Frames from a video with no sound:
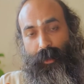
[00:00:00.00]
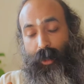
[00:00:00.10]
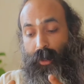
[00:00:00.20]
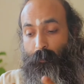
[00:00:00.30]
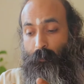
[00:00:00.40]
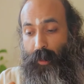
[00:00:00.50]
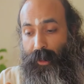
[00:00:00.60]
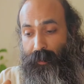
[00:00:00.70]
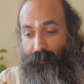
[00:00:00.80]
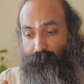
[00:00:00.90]
a
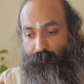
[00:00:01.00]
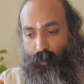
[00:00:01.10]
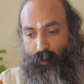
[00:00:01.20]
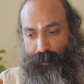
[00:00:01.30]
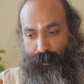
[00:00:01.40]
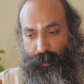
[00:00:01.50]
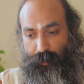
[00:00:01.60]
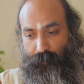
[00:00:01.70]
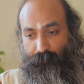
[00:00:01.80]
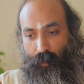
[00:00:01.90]
combined force
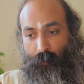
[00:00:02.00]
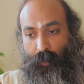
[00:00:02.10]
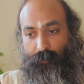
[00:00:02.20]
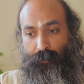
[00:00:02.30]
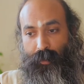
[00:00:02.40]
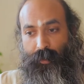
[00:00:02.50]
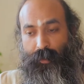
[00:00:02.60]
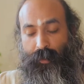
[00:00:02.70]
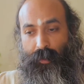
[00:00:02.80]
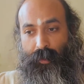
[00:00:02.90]
in the form of
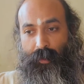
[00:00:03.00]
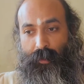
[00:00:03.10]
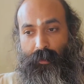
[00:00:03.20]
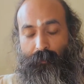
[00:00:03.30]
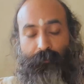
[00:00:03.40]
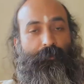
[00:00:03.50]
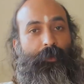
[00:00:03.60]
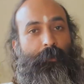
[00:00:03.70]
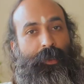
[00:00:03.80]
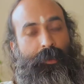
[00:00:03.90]

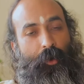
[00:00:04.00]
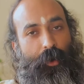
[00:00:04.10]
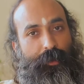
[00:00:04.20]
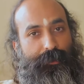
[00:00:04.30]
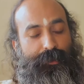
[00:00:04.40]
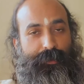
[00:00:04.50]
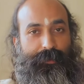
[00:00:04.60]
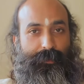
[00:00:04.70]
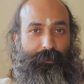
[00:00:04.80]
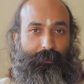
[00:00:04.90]
feminine
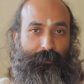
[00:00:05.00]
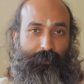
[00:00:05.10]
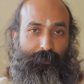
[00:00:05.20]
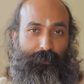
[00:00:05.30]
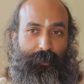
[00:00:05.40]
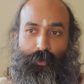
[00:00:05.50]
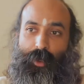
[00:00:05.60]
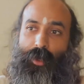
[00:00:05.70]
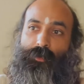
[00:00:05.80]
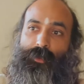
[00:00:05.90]
goddess to
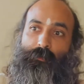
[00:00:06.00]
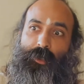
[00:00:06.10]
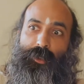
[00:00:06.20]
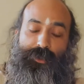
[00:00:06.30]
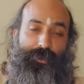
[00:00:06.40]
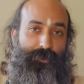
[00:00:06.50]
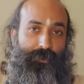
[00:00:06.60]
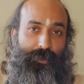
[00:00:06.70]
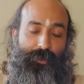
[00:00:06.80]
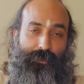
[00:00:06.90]
counter
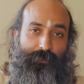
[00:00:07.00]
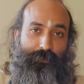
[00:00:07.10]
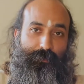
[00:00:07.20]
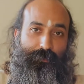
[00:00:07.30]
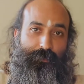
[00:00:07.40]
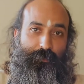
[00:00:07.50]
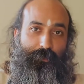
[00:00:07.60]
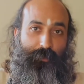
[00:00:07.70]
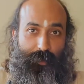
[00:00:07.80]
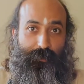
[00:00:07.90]
Mahishasura?
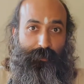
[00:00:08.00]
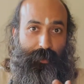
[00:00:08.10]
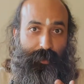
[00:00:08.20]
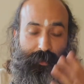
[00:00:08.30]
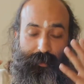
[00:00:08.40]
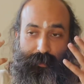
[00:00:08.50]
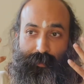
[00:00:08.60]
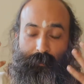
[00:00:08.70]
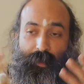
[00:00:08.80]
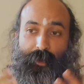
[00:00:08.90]
Yeah,
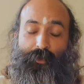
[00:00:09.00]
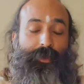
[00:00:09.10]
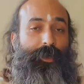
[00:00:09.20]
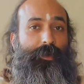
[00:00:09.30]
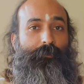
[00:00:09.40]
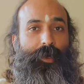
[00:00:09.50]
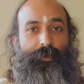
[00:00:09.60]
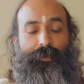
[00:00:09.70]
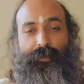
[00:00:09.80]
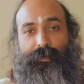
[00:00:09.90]
something to think about.